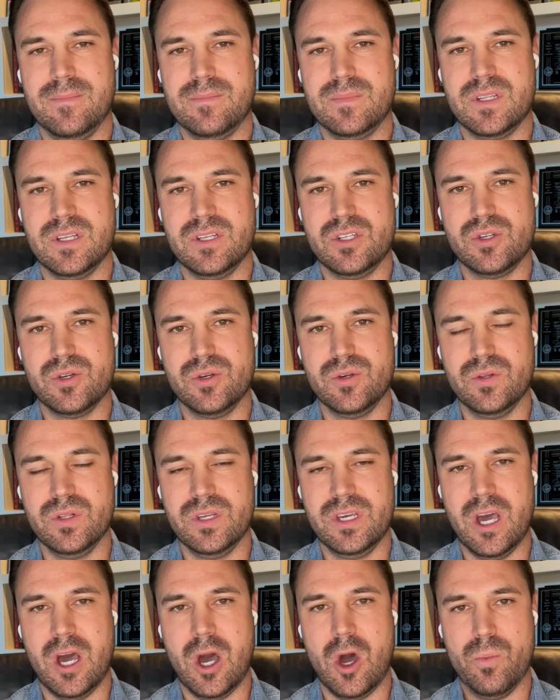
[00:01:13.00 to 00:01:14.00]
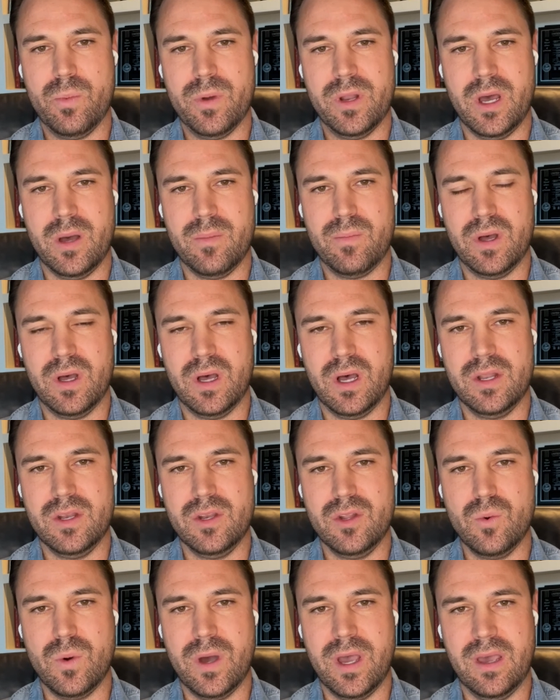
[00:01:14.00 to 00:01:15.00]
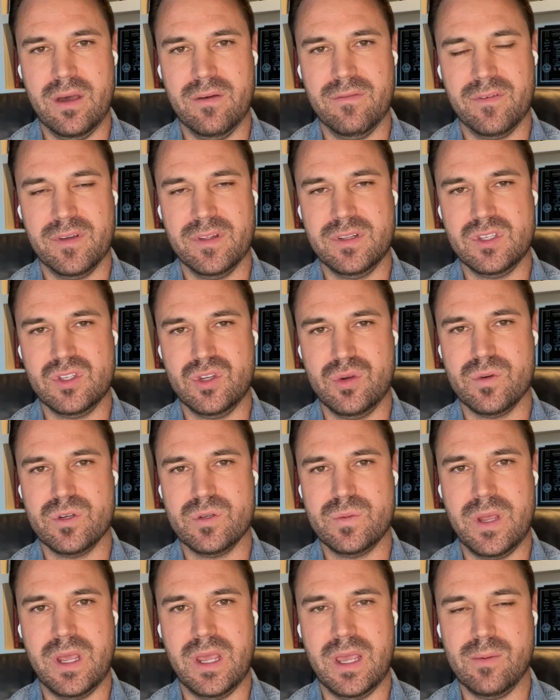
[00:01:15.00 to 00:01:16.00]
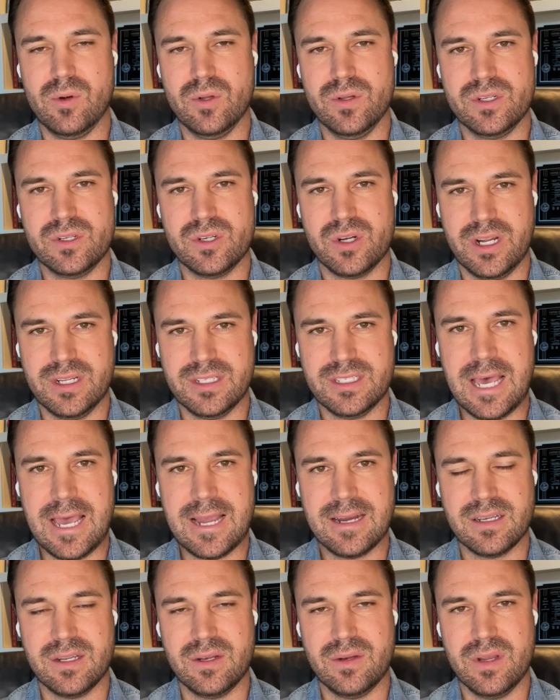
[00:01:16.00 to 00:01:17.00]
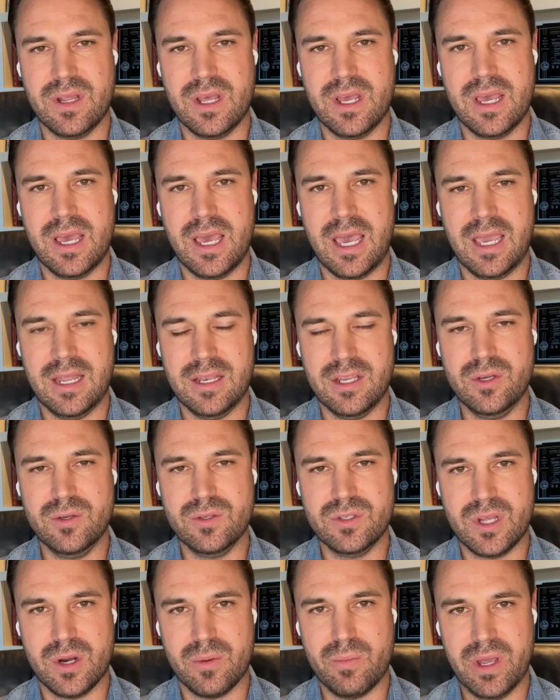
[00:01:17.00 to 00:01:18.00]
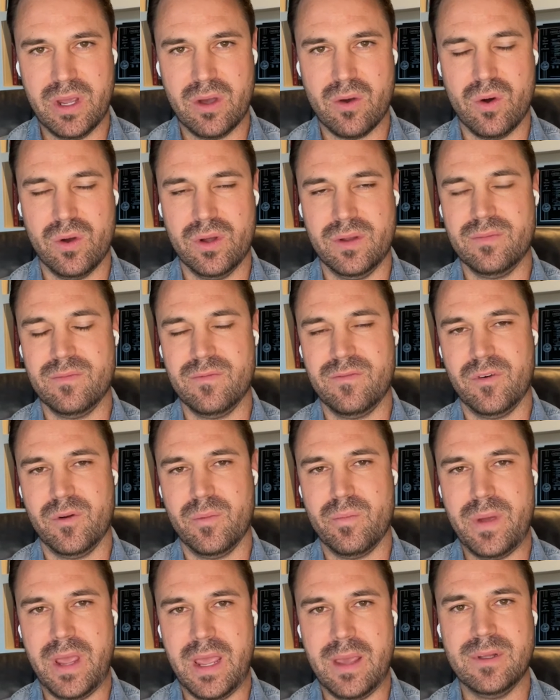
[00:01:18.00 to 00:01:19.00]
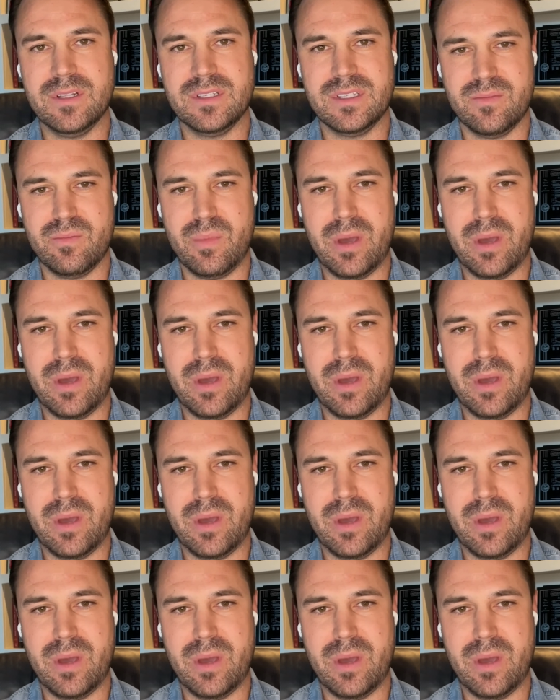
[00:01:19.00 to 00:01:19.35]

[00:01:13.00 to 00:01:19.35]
to truly open up a new way of consumers being able to transact and use their Bitcoin for payments and